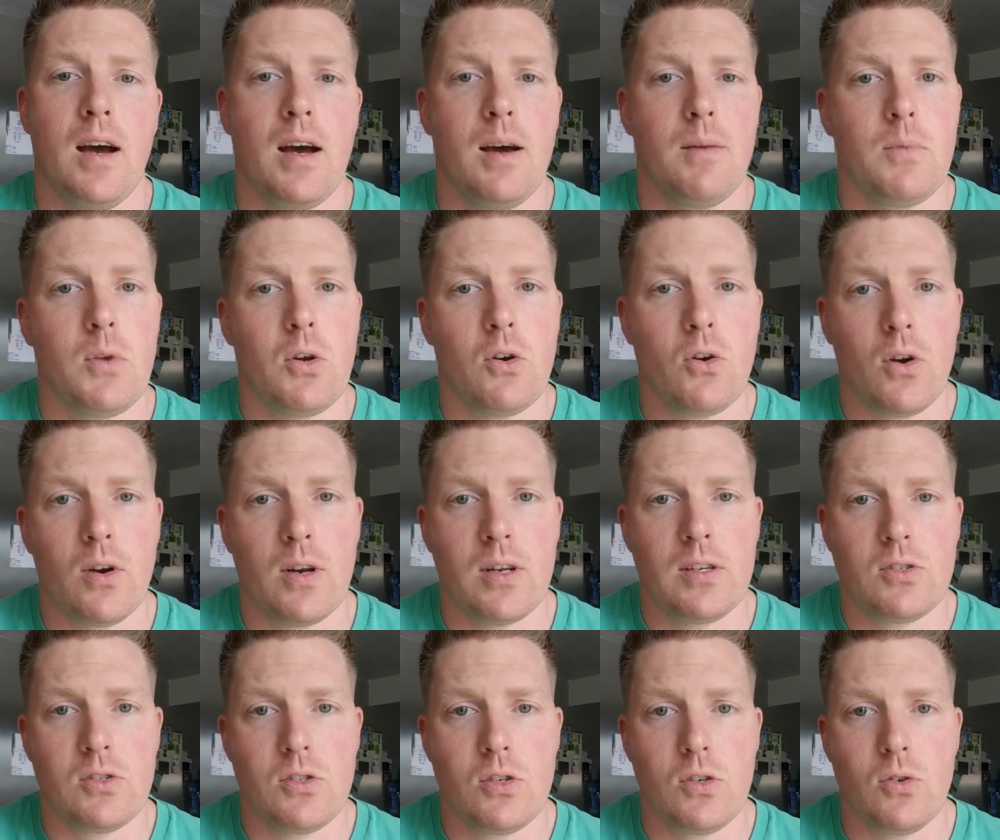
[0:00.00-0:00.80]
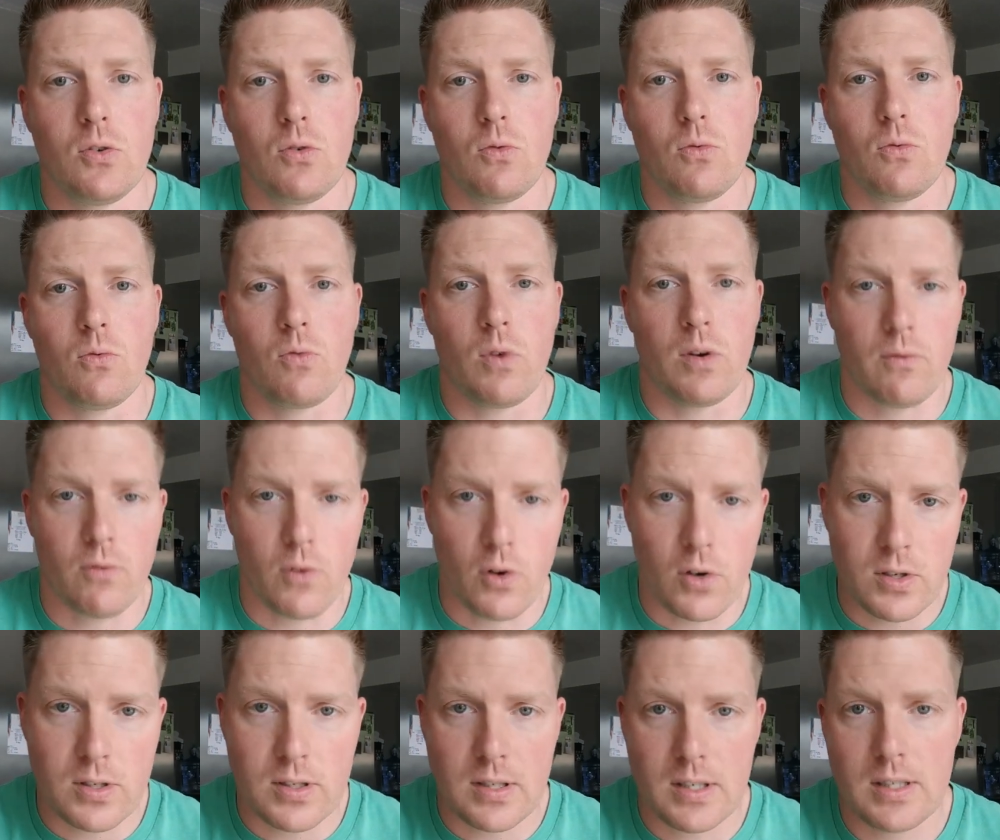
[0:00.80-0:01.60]
you're going to
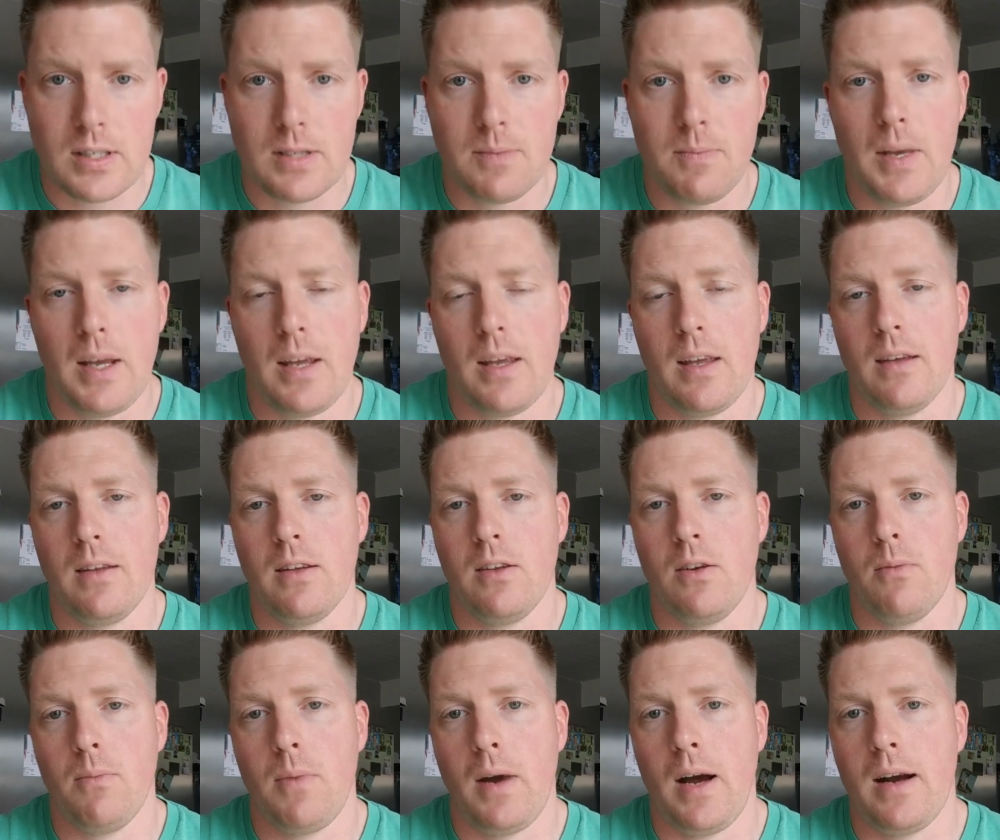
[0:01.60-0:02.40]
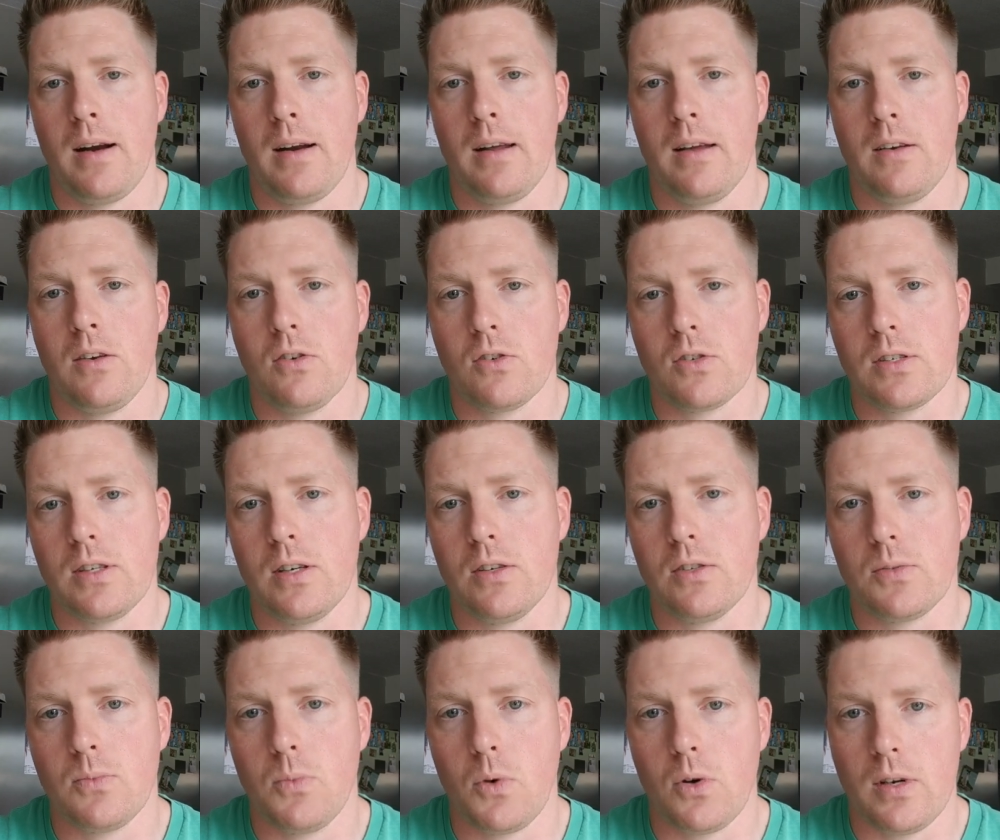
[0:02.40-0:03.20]
reverse this, make your body and your
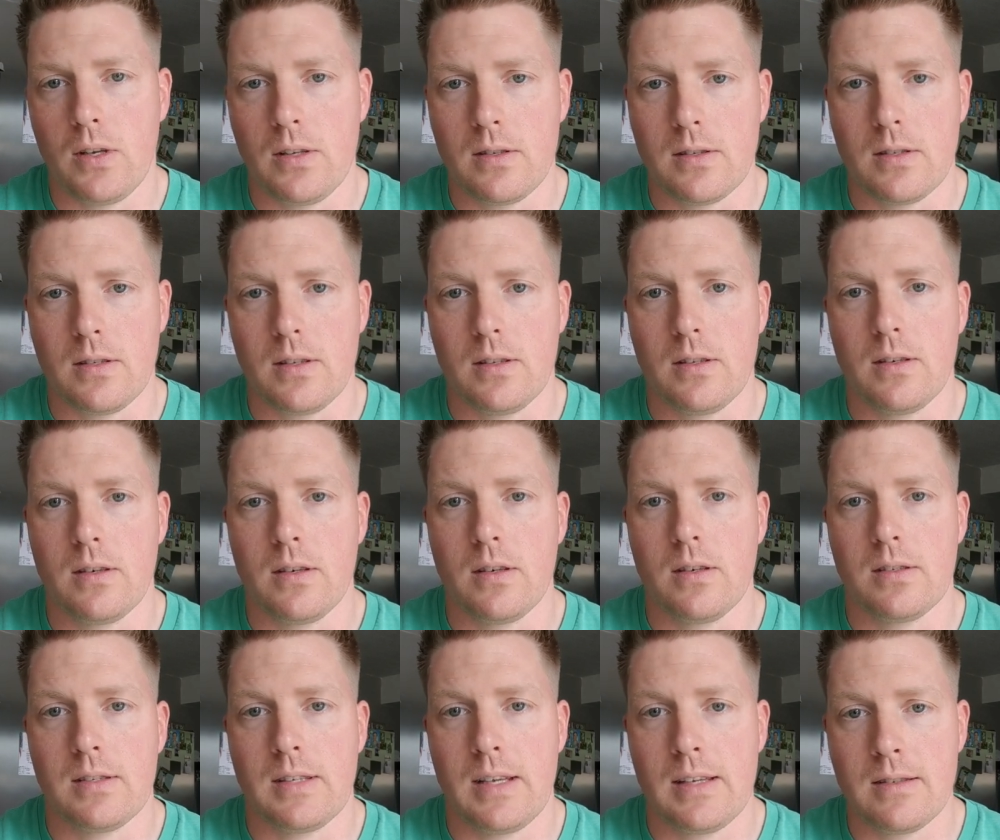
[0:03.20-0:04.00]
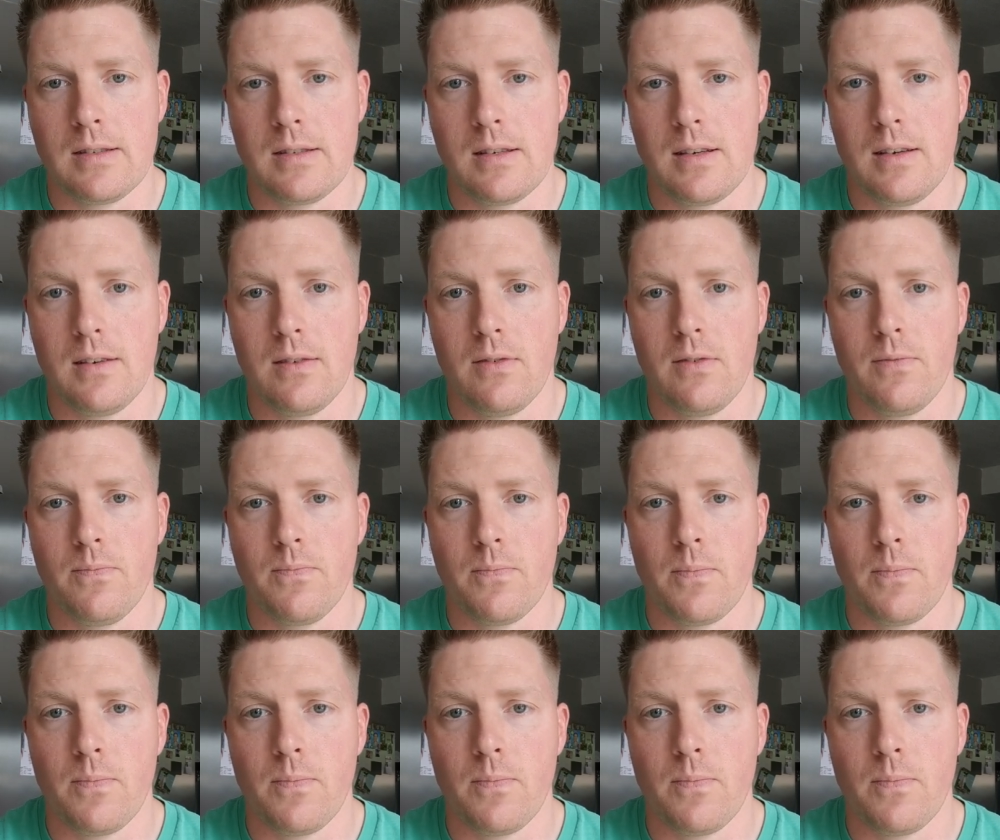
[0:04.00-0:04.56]
cells more insulin sensitive.